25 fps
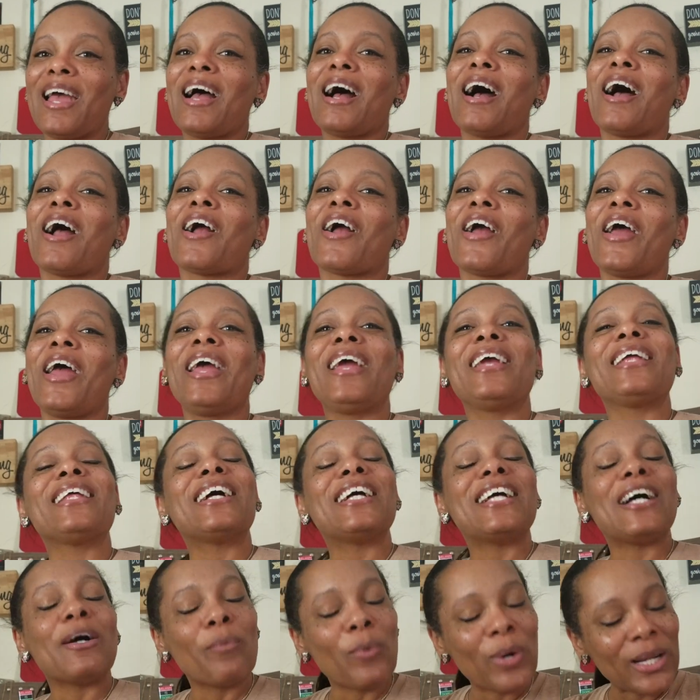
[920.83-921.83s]
All right,
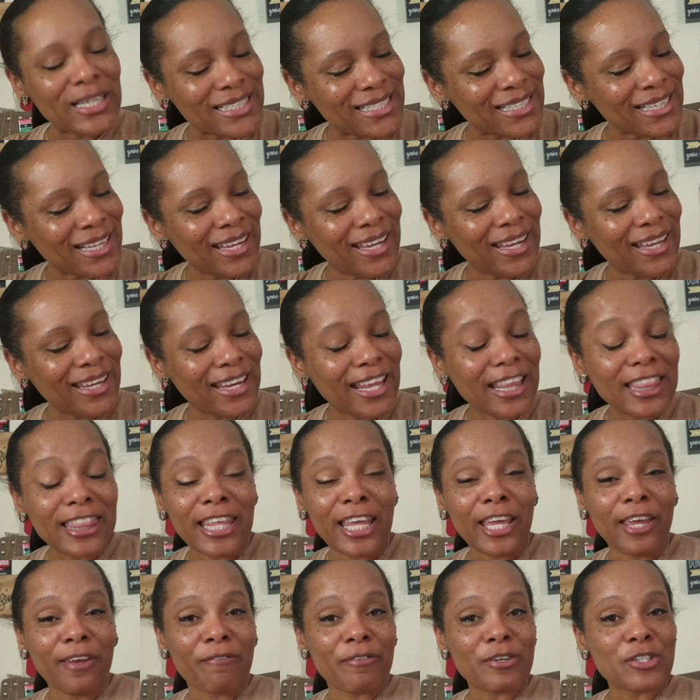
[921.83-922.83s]
once again,
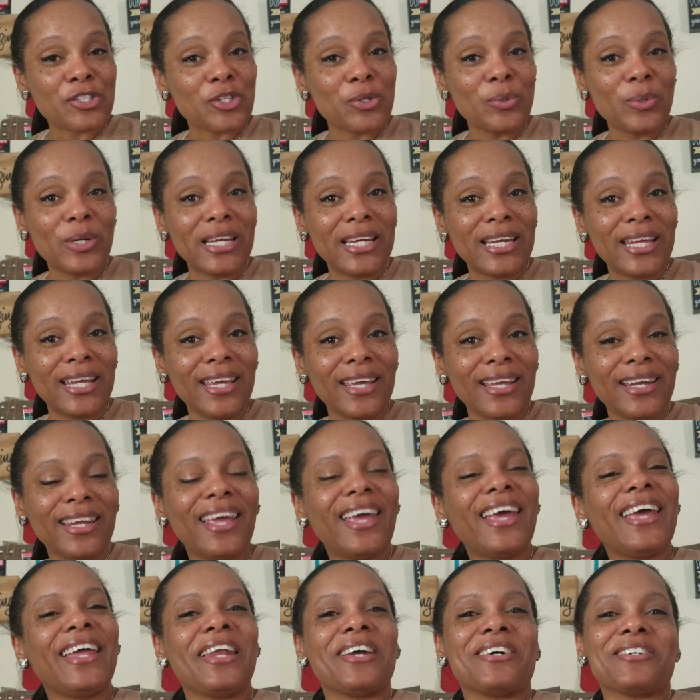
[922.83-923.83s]
thank you for tuning in,
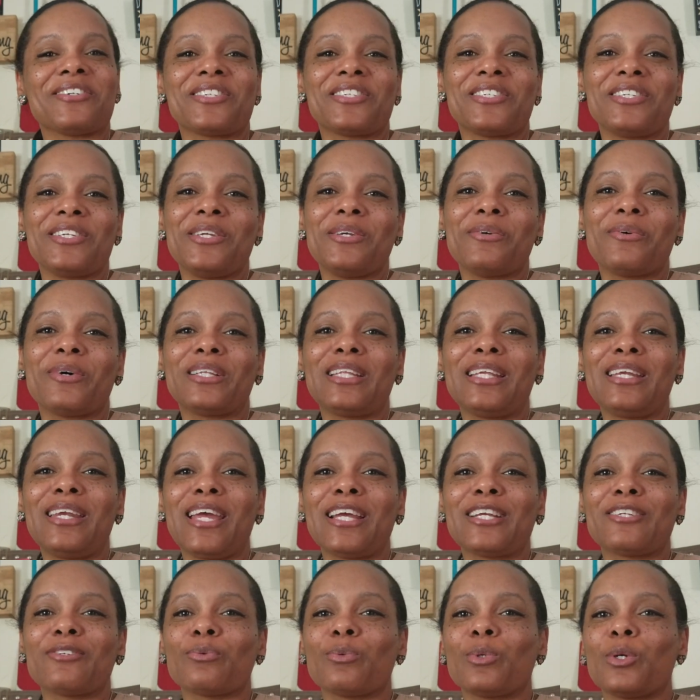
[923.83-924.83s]
and I'll see you on the
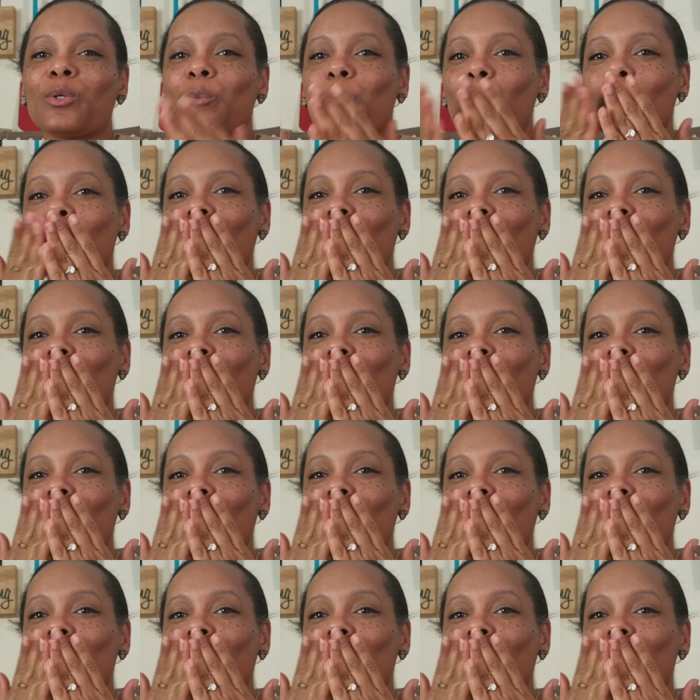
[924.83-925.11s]
next one.